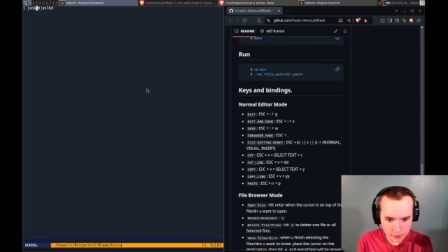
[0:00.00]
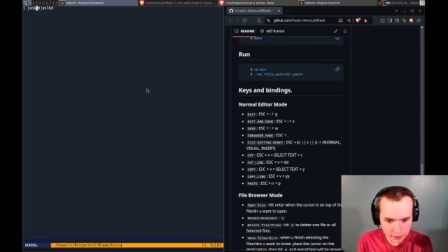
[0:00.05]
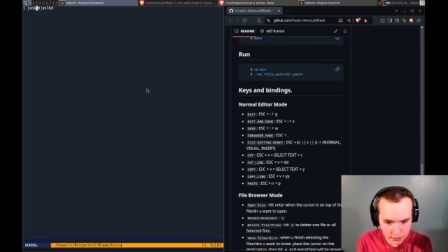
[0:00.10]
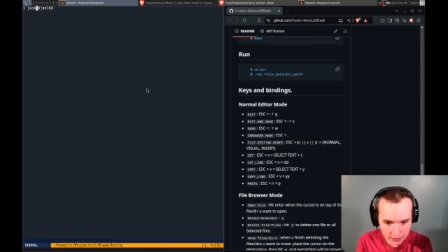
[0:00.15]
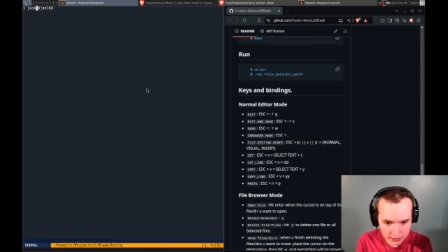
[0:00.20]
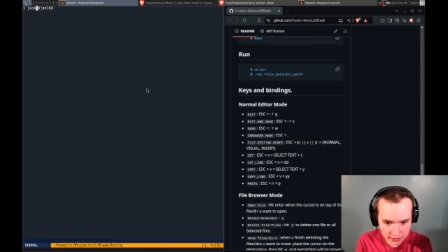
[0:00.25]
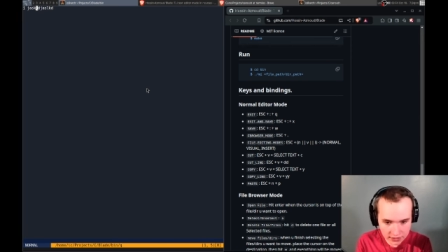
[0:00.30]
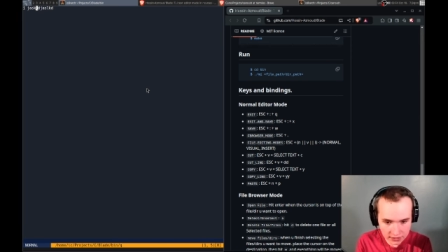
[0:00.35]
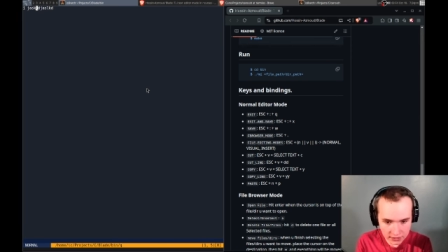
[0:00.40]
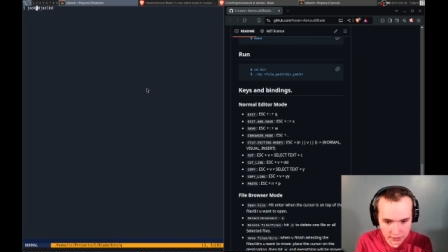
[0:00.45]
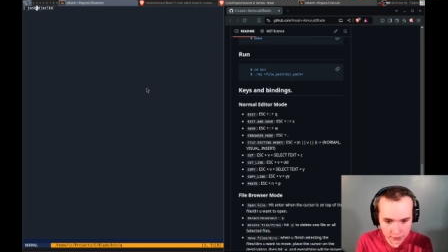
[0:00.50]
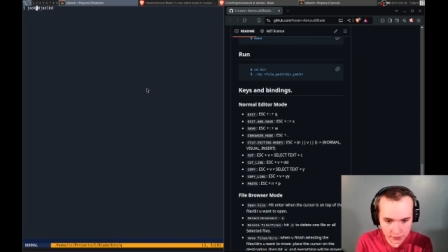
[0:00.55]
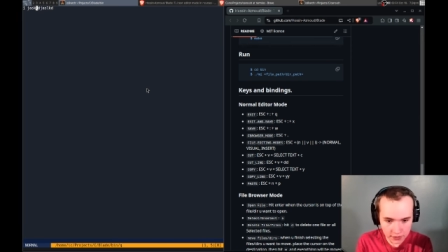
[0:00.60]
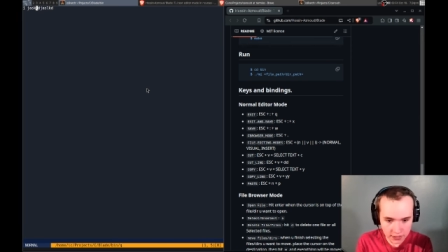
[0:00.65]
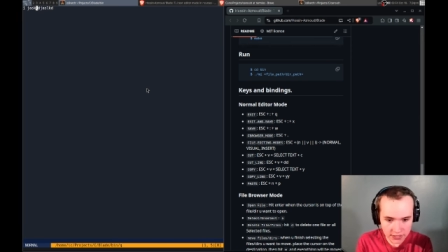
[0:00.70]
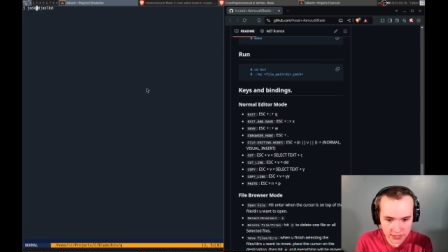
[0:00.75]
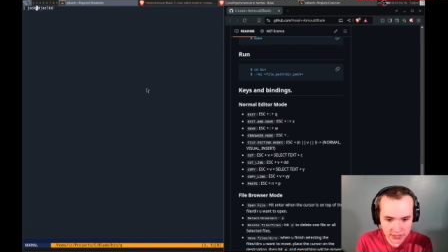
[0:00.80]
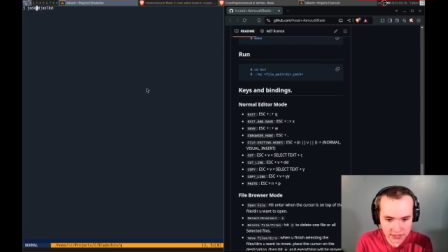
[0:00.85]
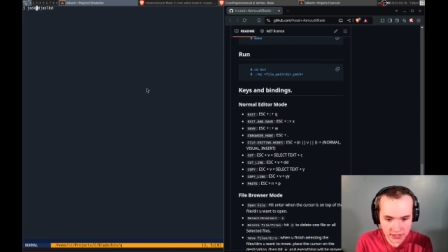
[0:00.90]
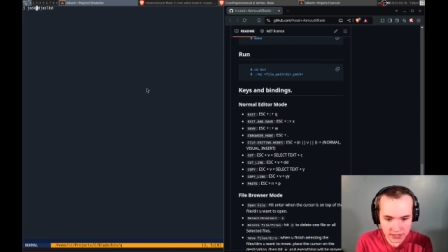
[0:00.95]
And then
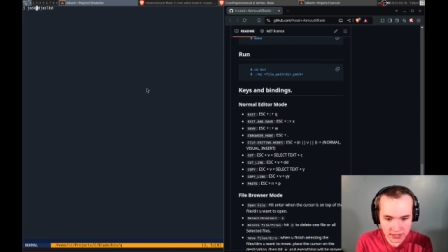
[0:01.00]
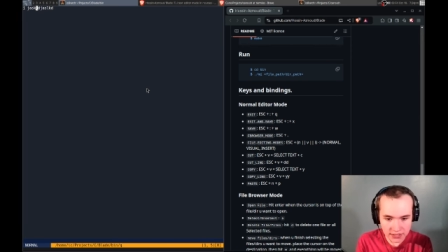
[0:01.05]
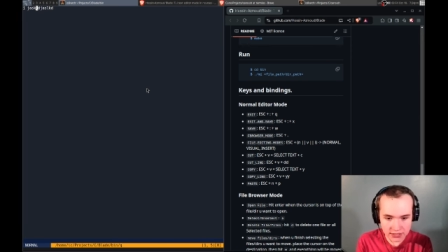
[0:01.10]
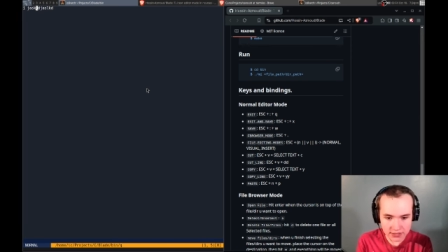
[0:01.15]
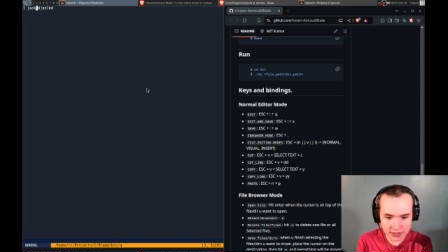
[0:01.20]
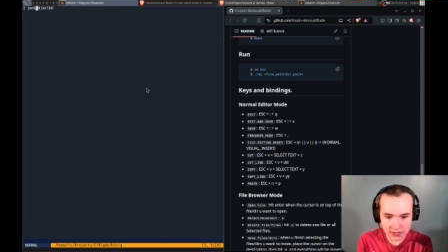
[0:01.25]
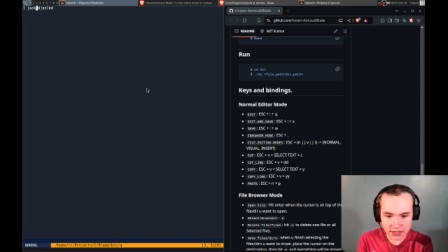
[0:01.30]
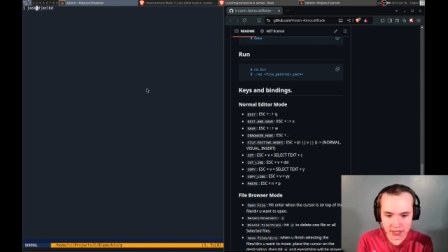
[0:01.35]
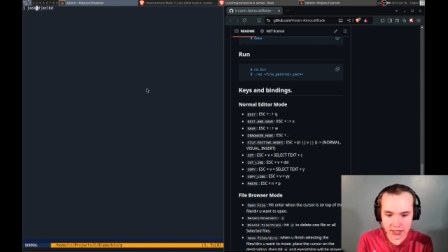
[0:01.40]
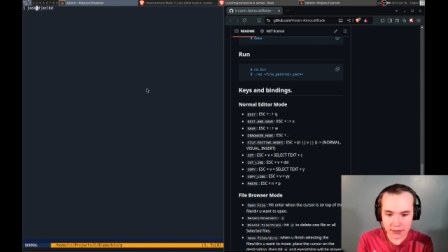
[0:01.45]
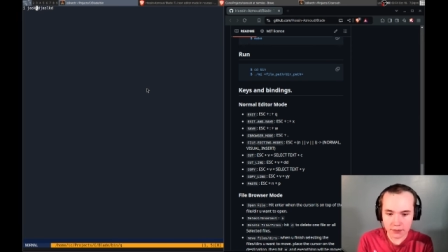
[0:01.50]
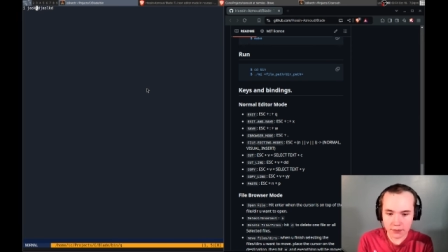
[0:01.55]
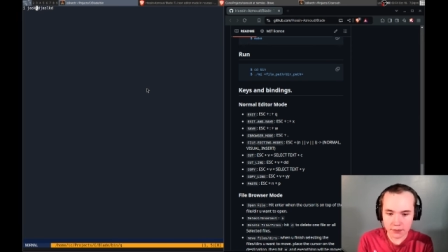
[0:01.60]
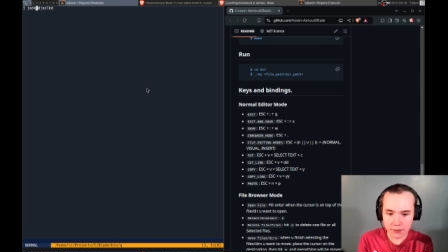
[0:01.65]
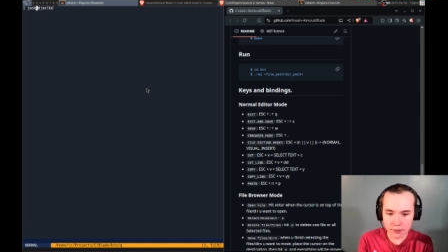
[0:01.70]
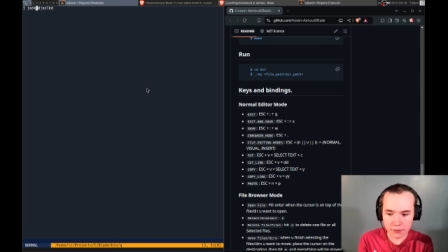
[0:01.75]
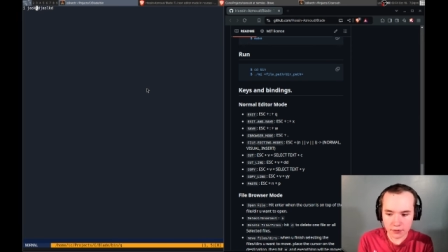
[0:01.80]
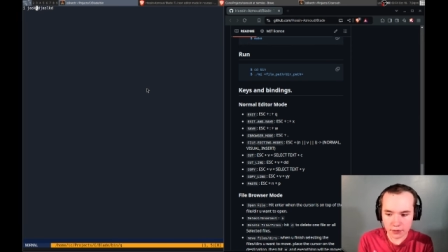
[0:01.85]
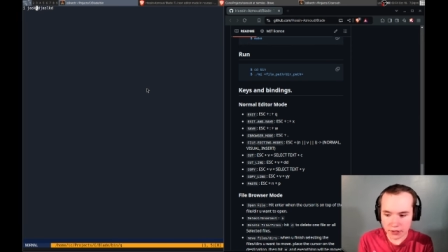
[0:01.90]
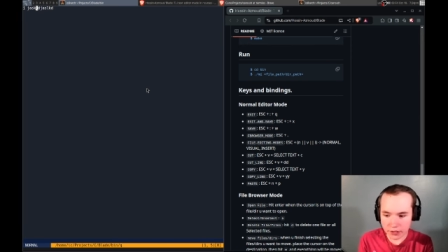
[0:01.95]
paste is escape.
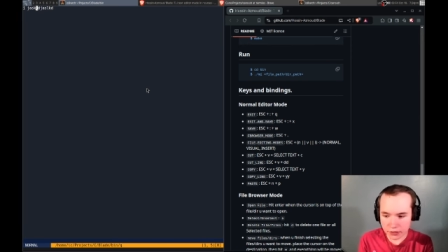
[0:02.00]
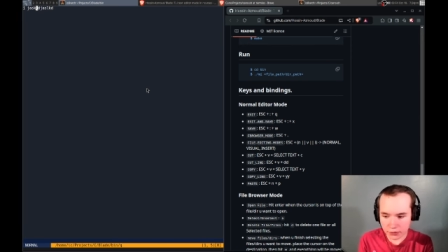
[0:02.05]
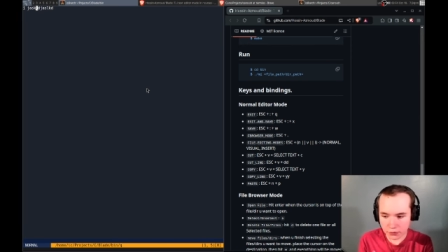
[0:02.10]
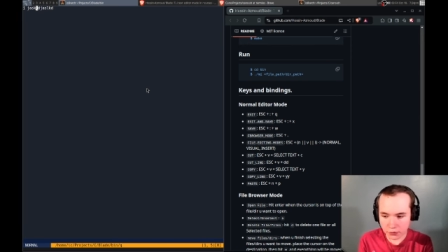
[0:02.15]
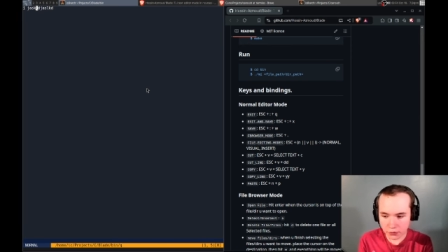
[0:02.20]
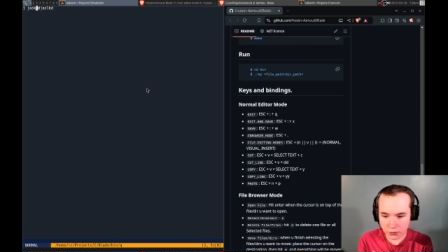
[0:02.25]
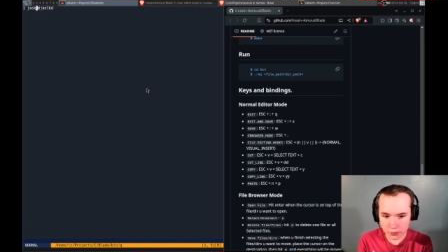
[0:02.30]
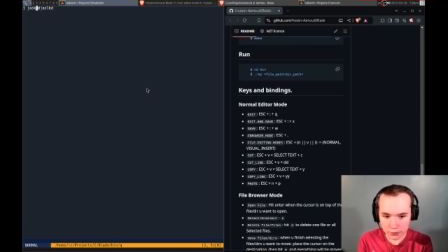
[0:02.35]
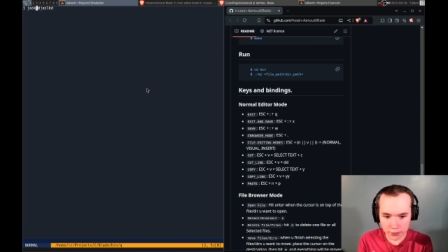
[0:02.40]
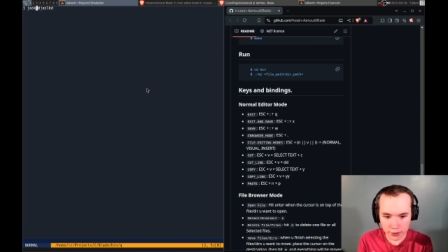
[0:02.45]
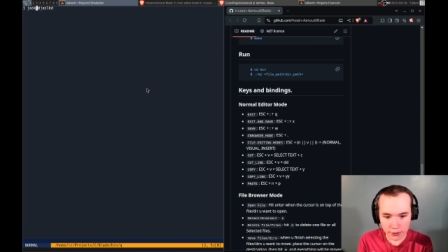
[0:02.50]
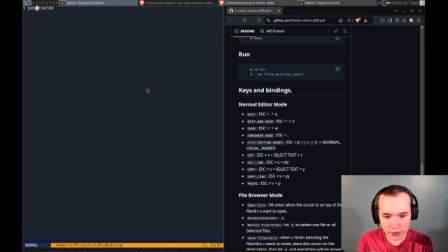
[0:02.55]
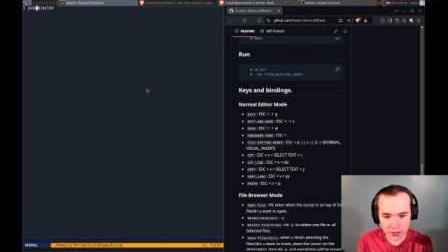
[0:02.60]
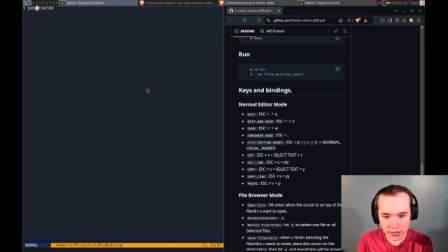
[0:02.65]
Alright, so normal mode,